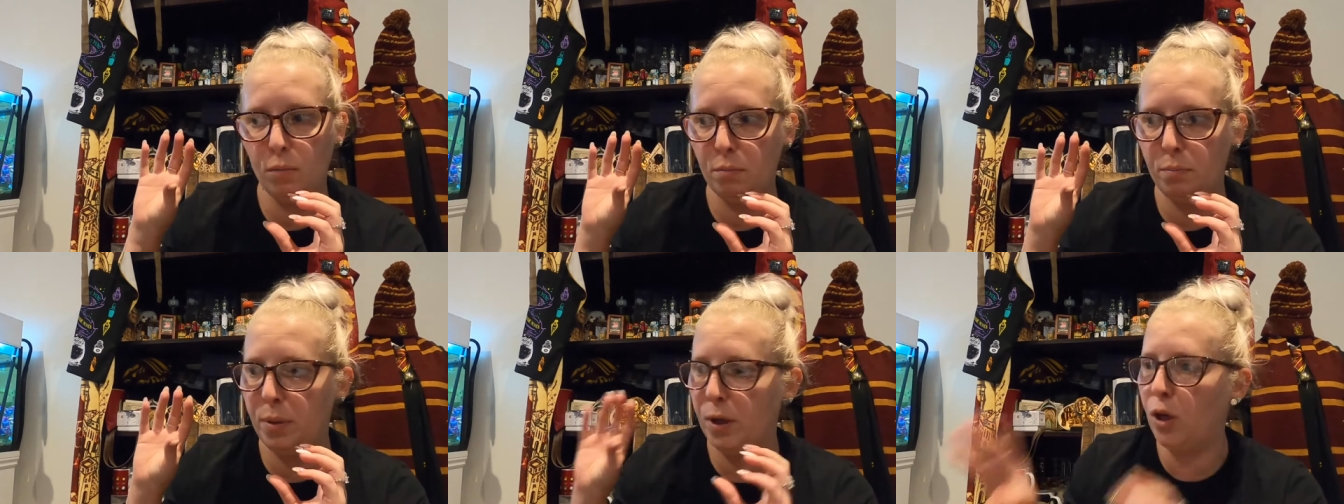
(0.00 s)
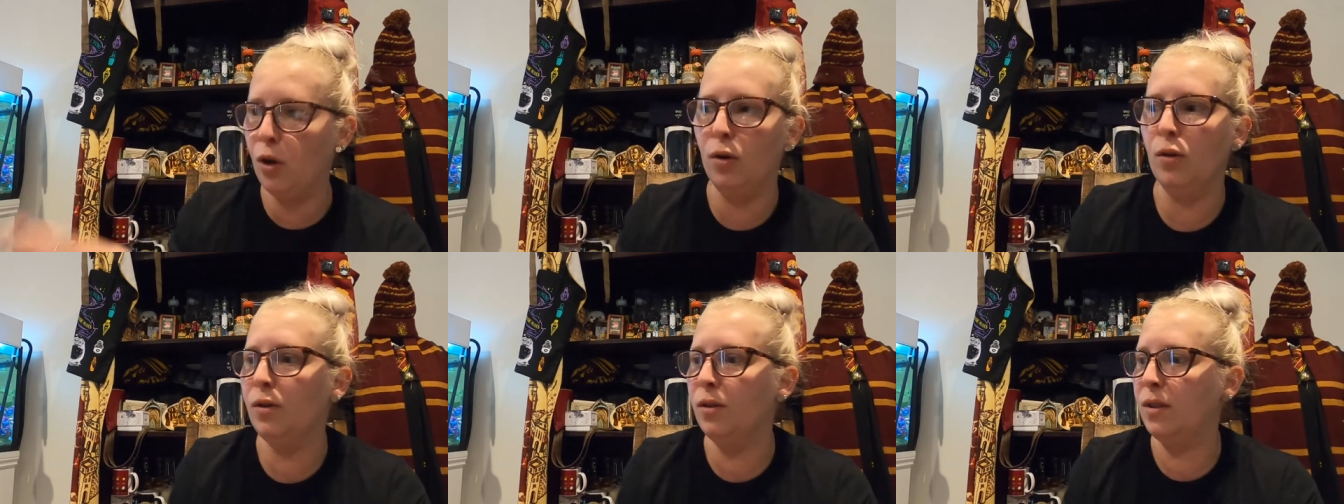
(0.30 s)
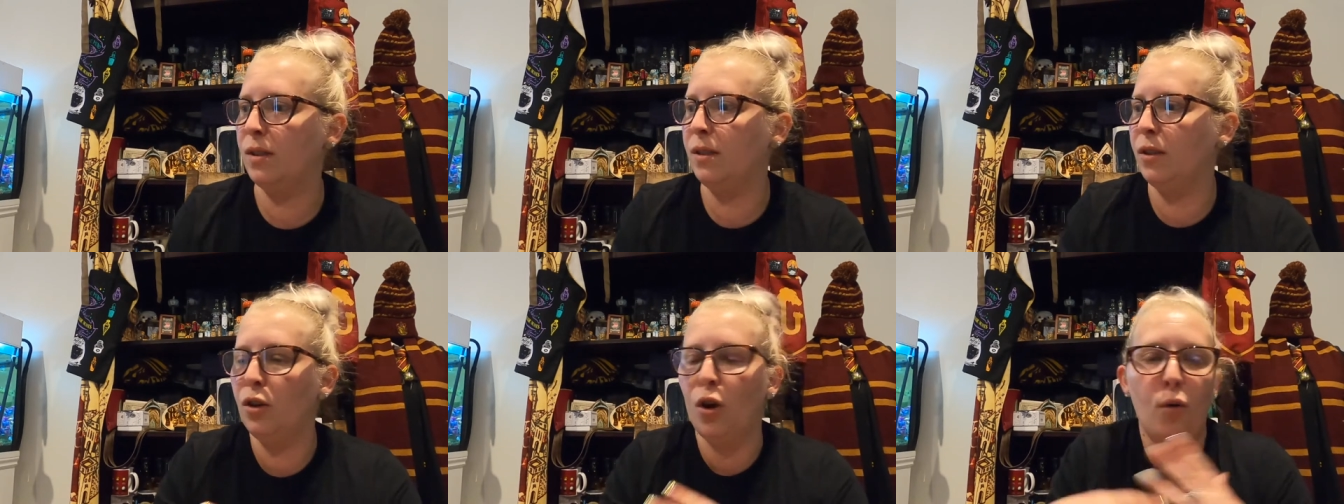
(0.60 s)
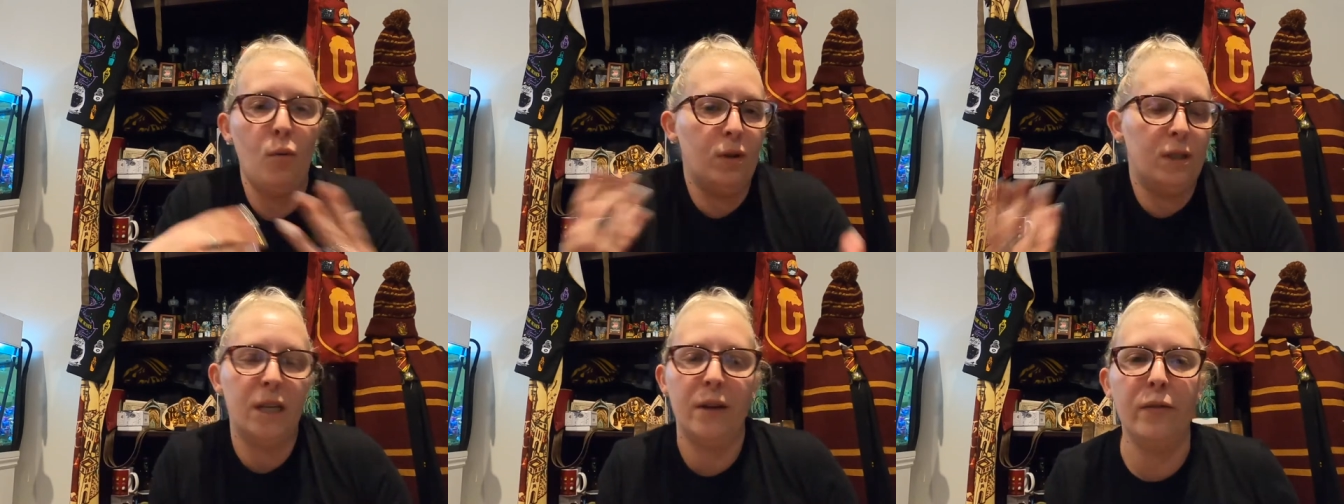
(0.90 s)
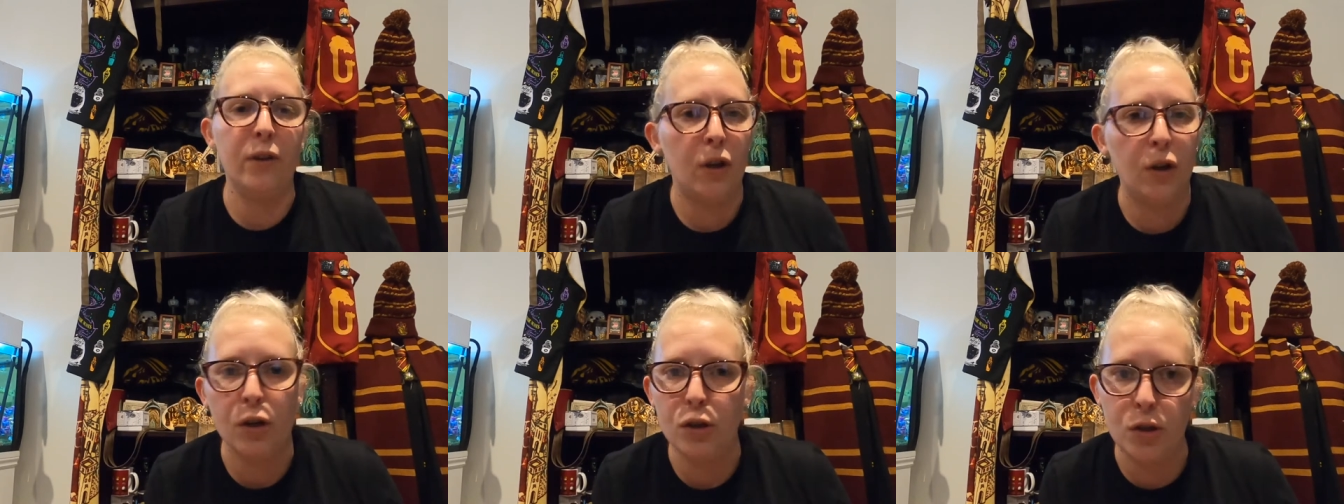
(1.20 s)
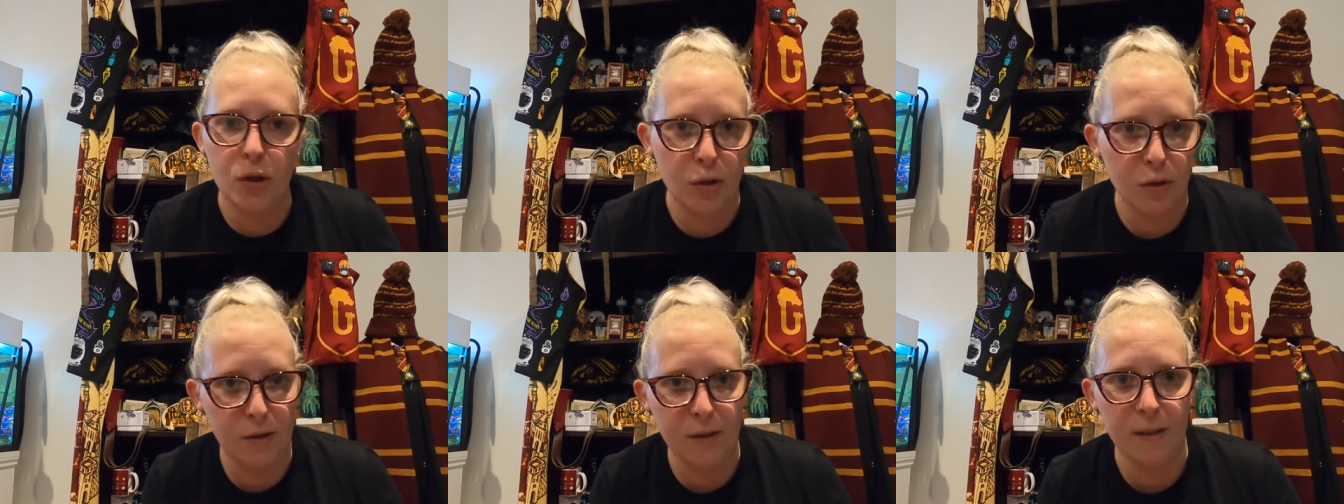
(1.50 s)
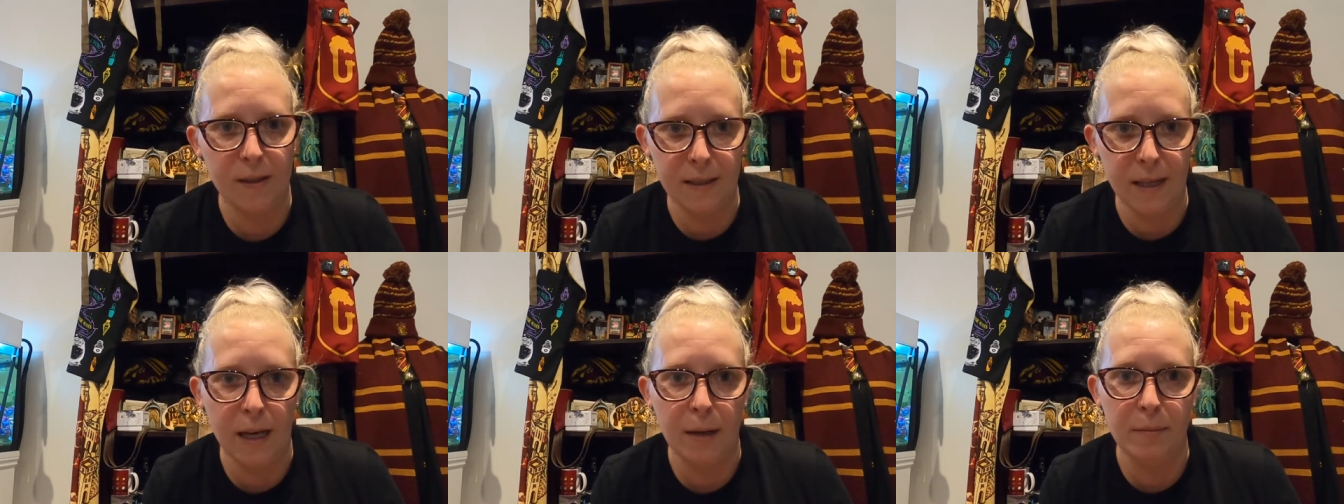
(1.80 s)
because no one's ever going to choose
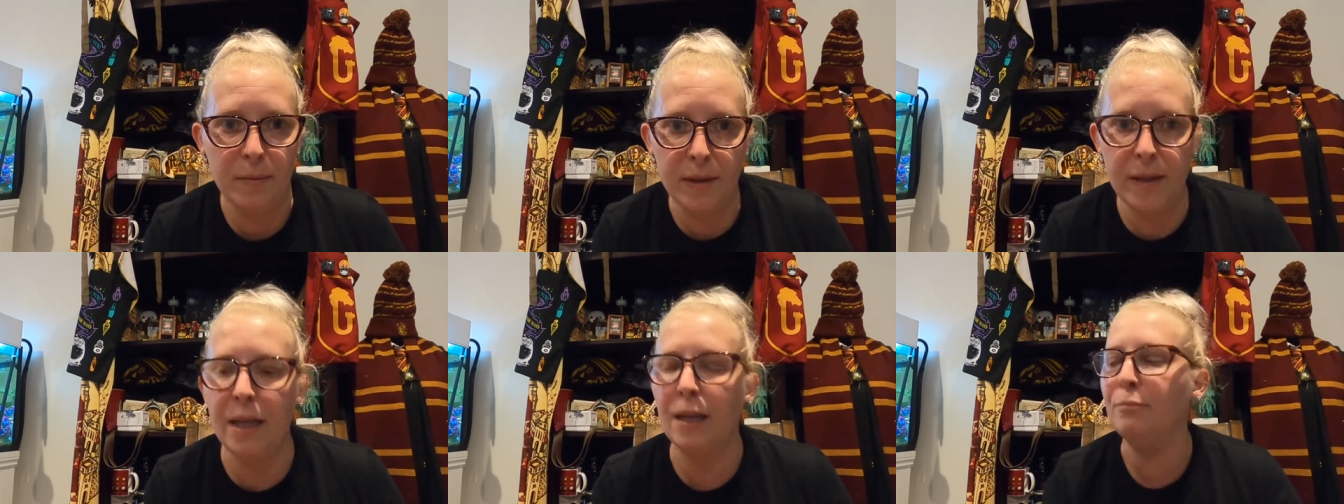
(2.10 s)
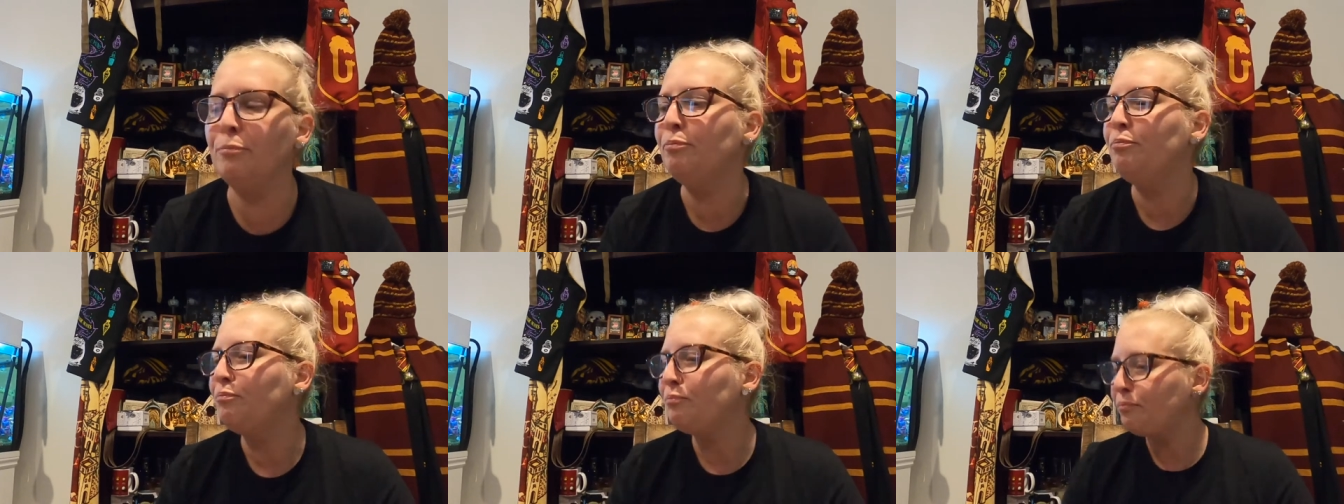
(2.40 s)
the same thing.